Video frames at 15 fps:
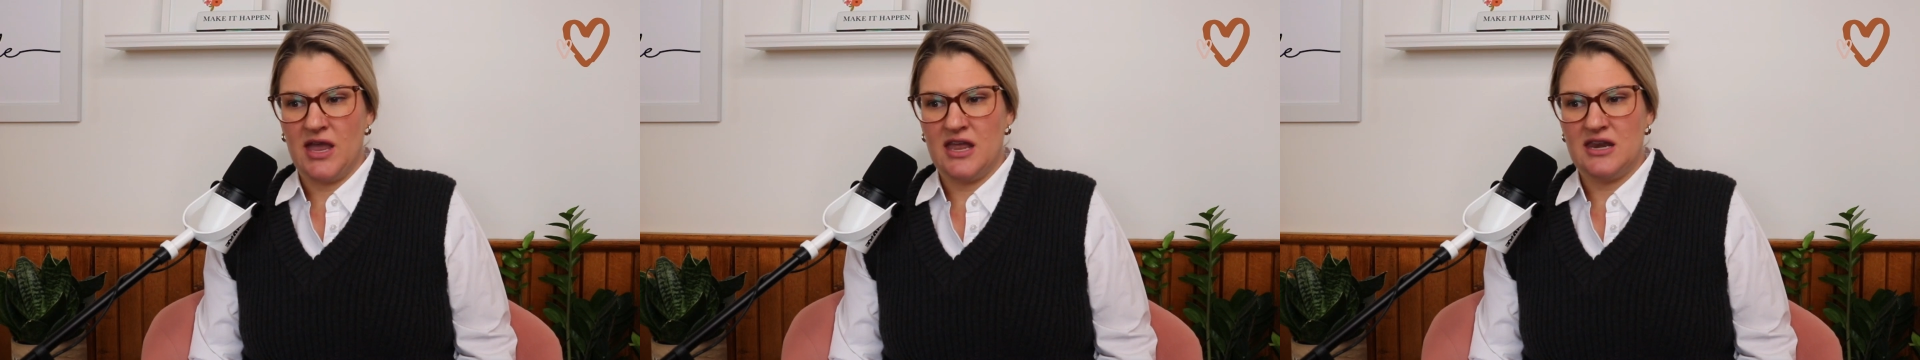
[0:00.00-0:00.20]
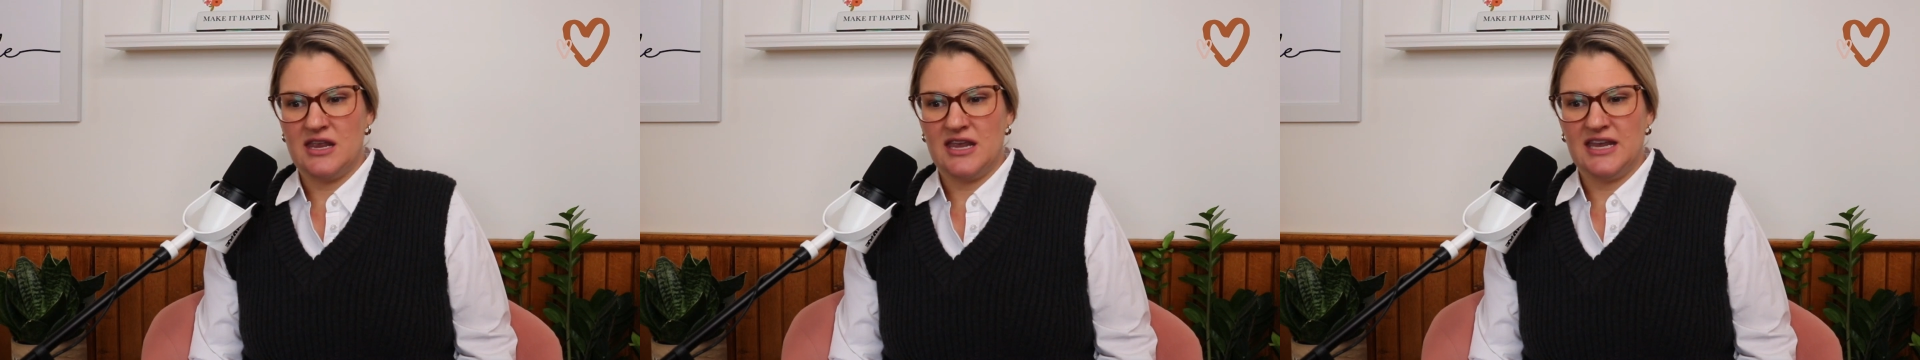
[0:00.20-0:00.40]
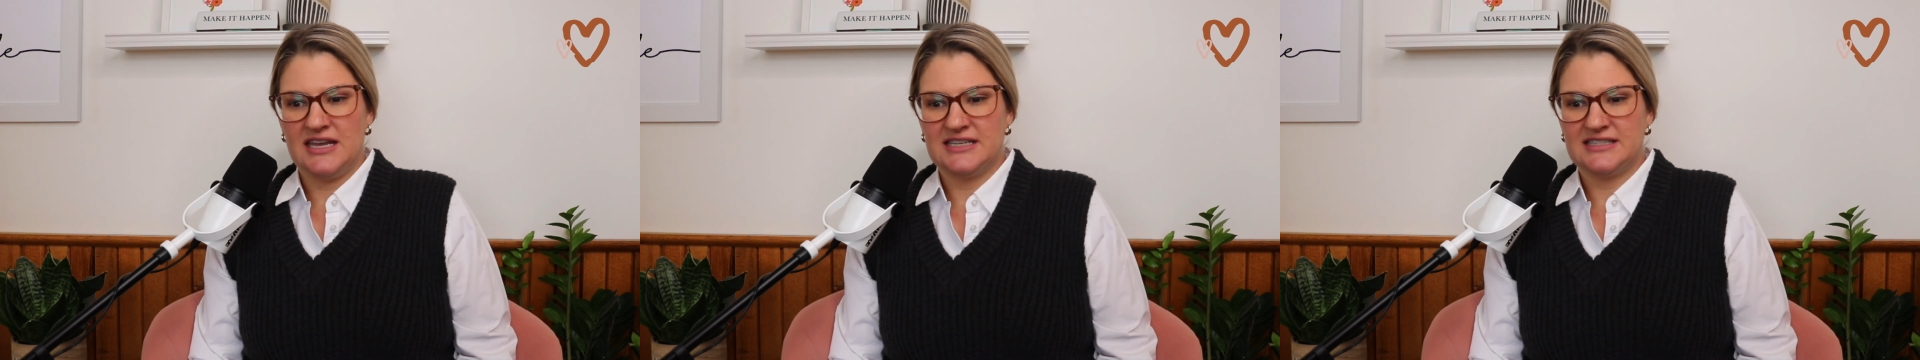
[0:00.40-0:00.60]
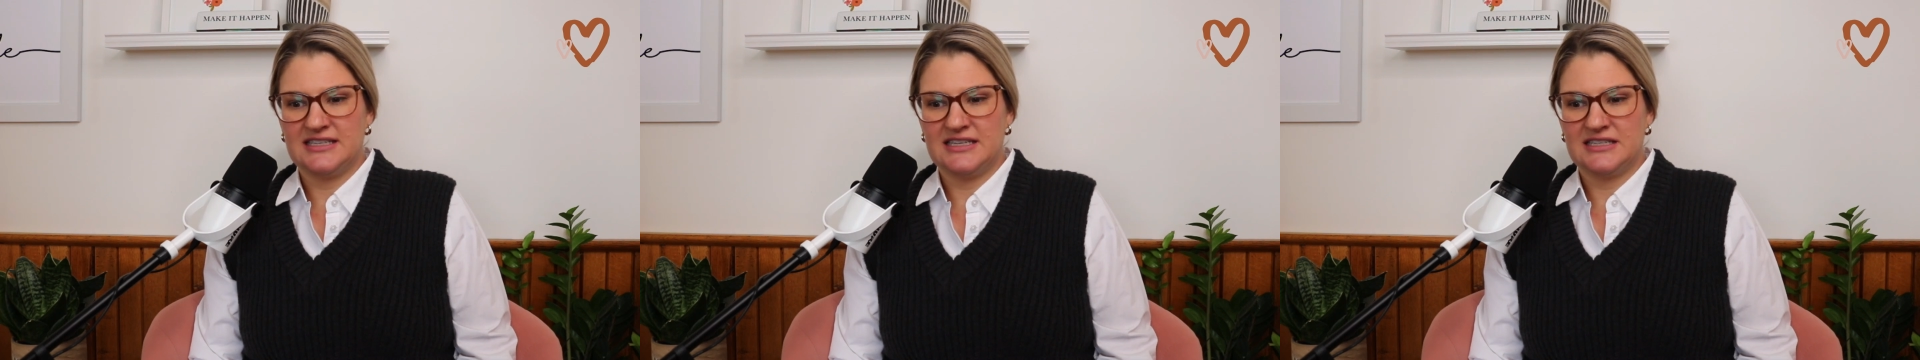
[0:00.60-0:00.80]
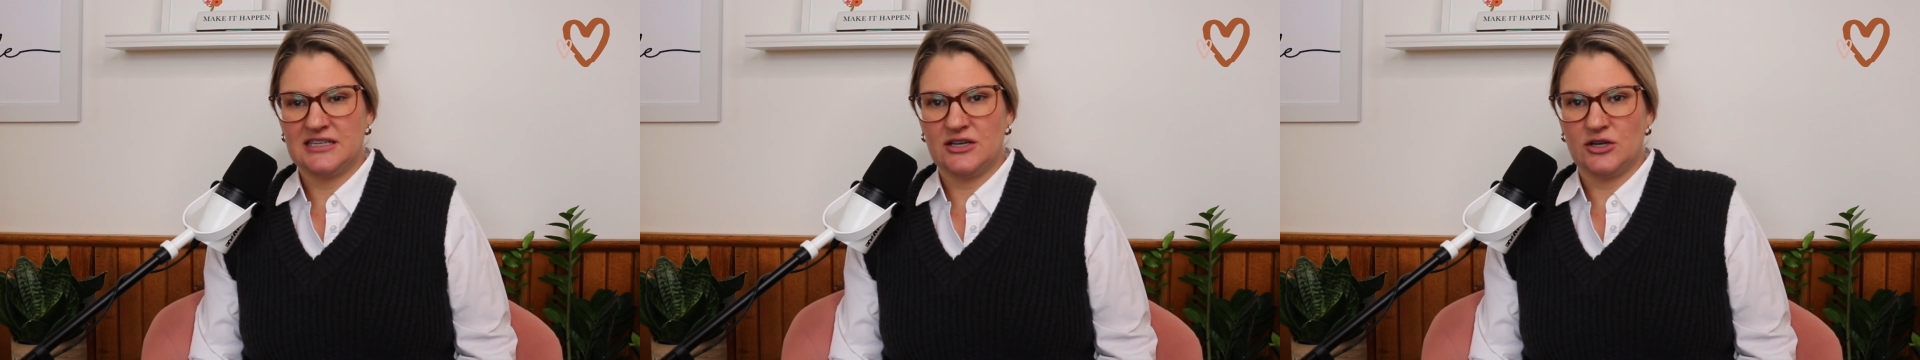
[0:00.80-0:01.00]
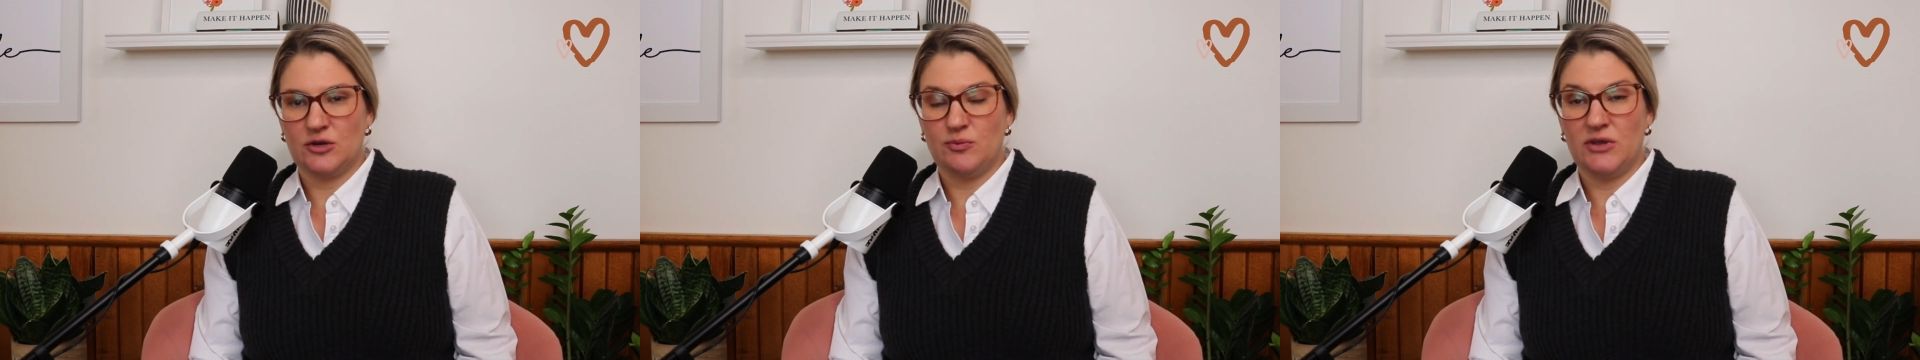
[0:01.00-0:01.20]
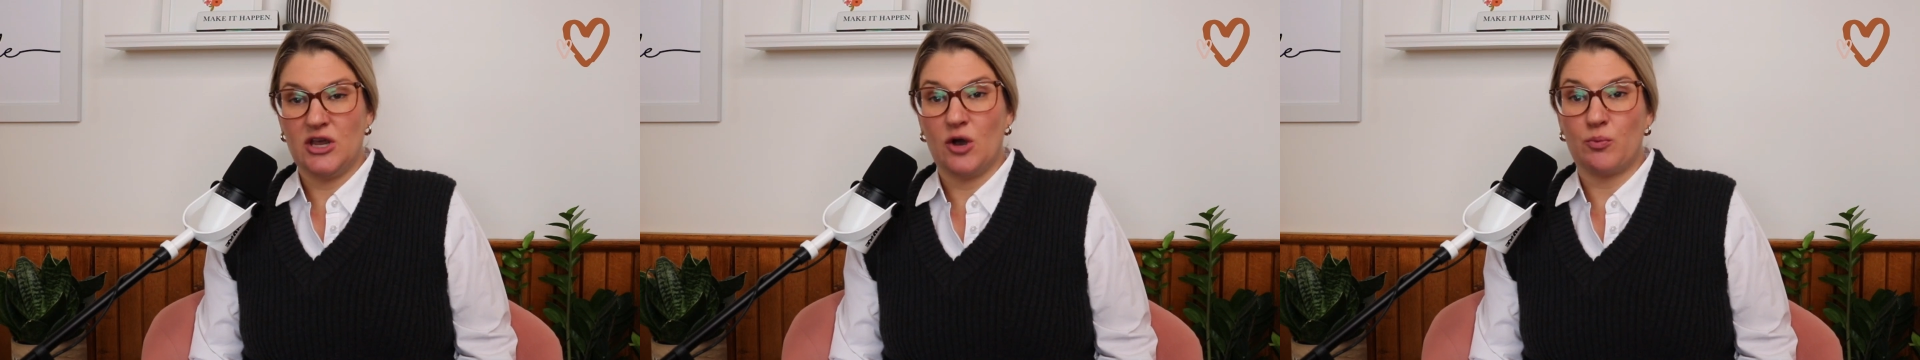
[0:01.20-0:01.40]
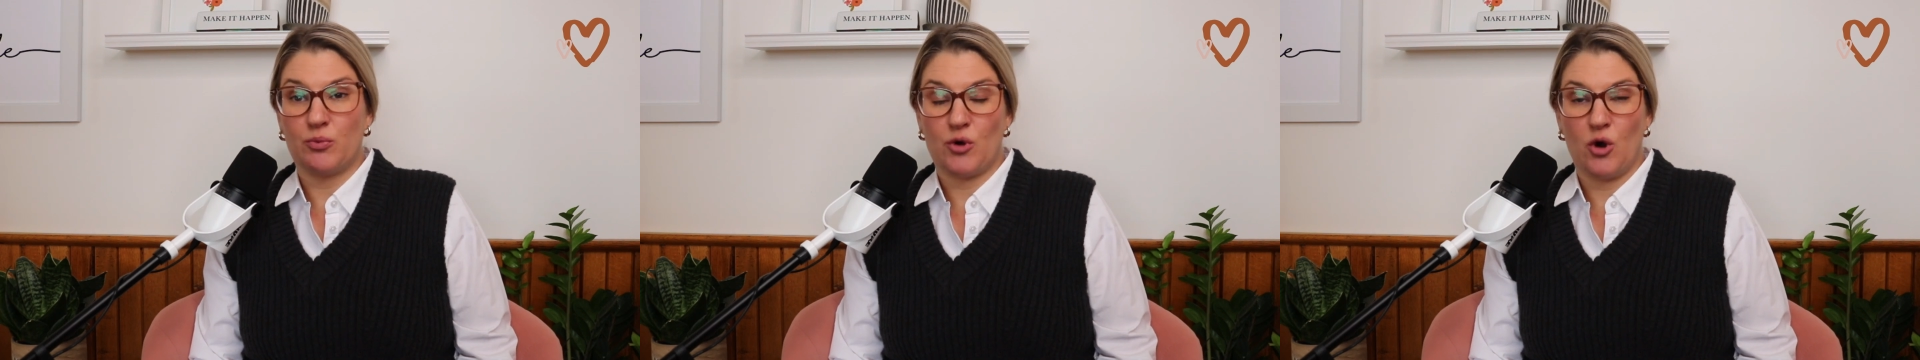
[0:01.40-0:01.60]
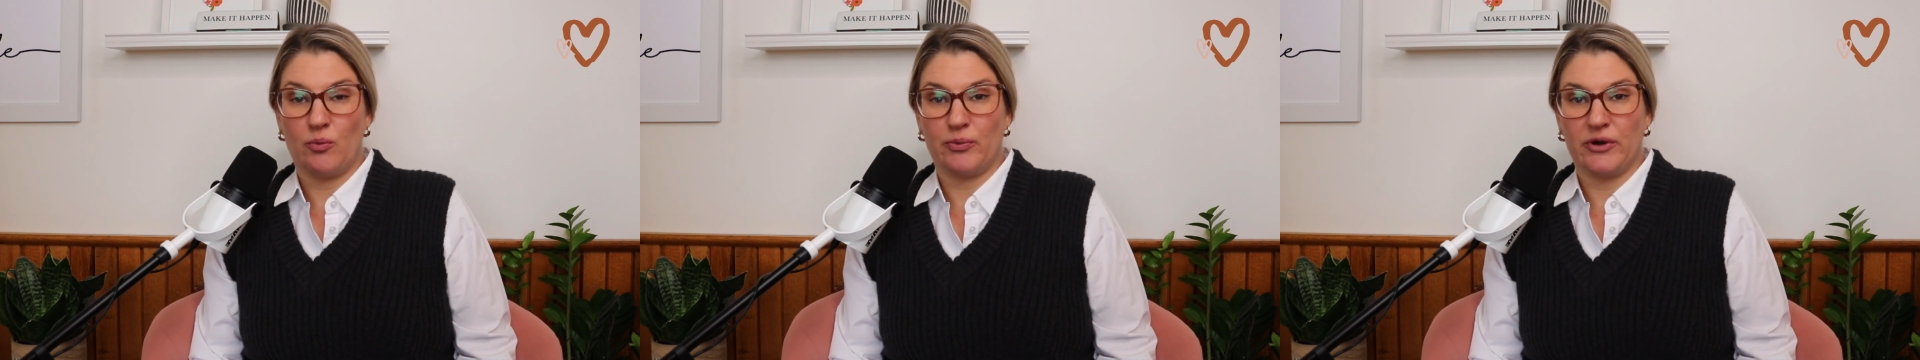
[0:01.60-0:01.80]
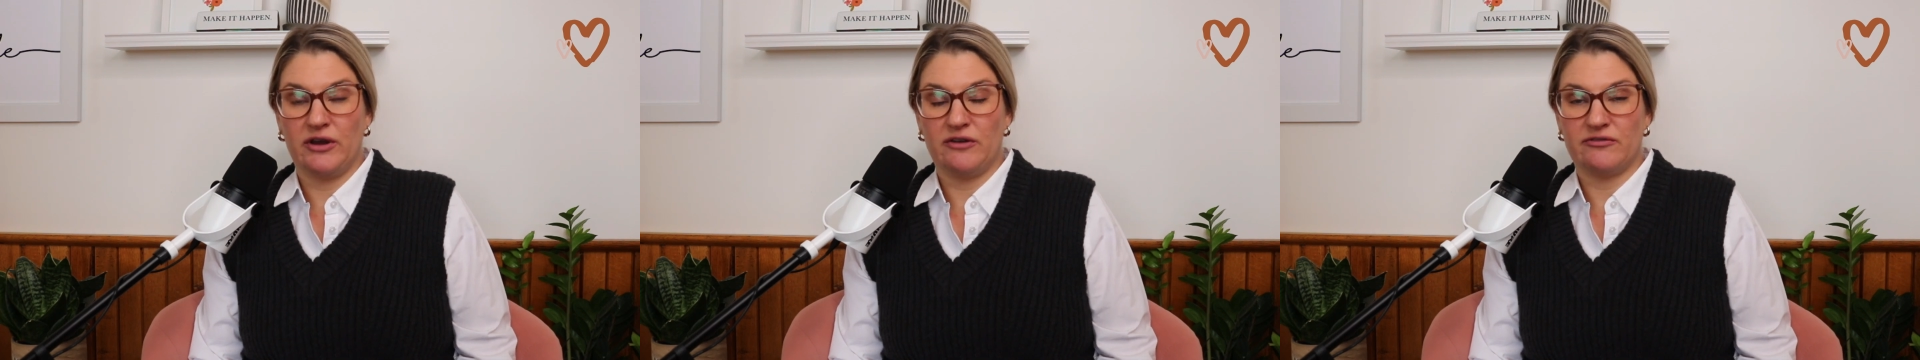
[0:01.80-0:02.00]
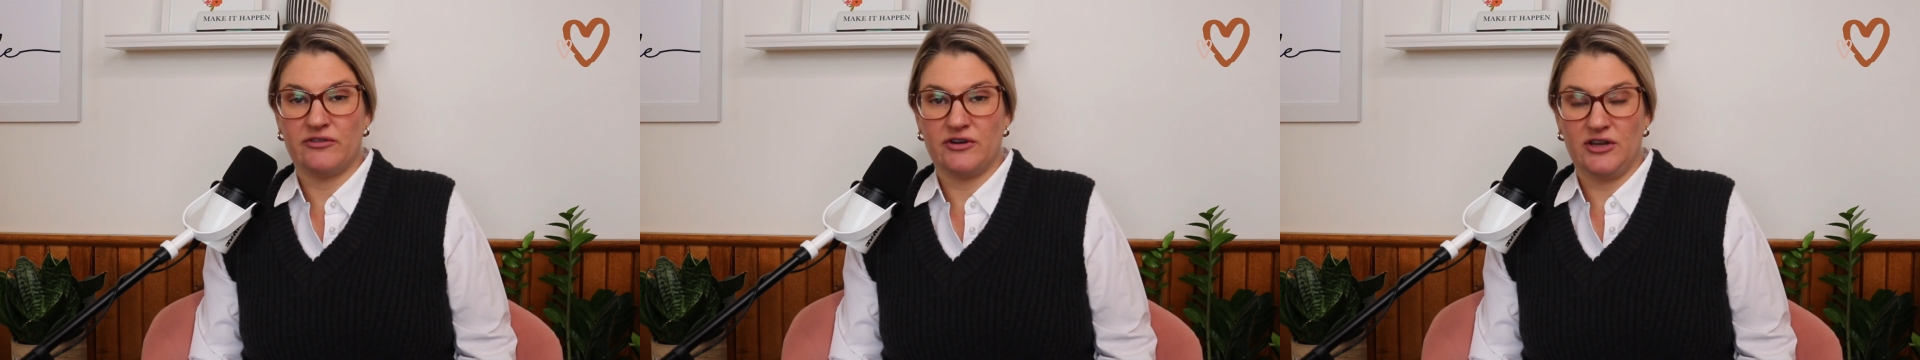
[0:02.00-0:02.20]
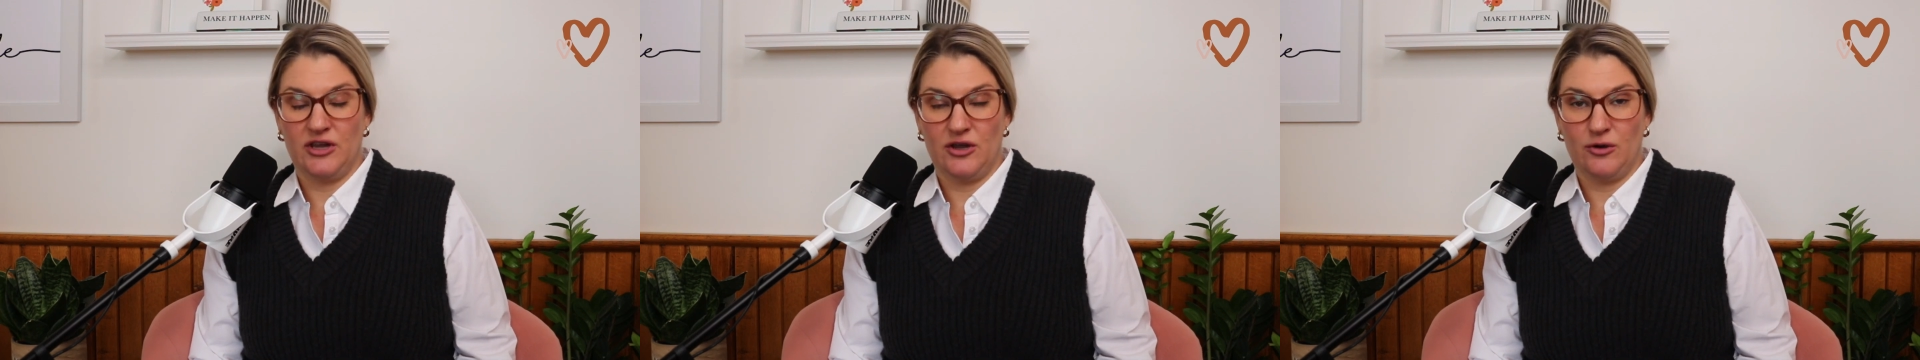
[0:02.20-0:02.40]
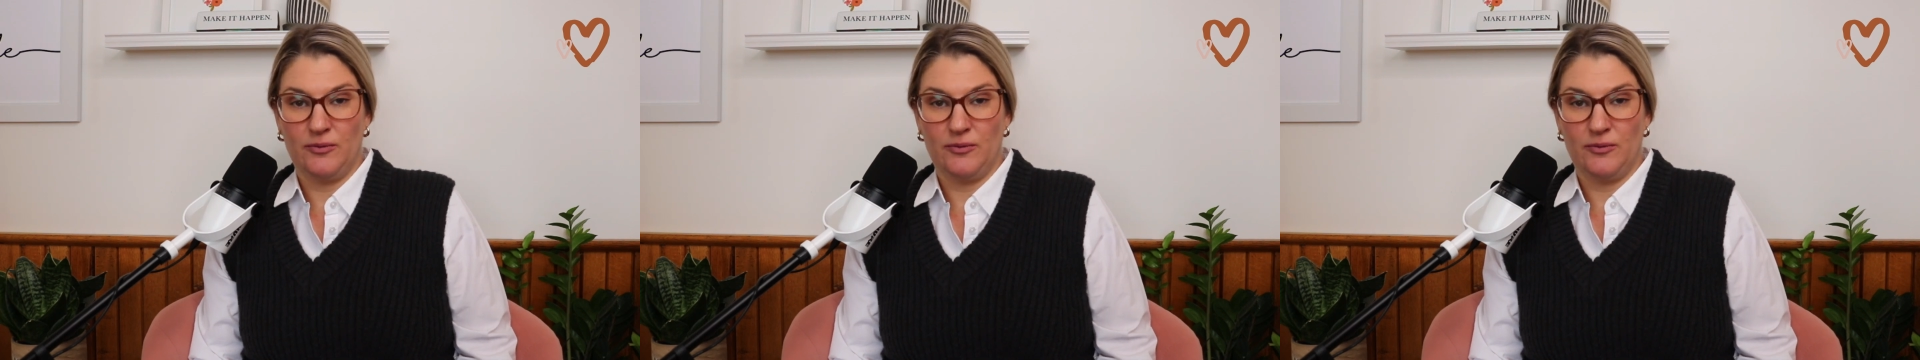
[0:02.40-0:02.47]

And is it going to be appropriate for you?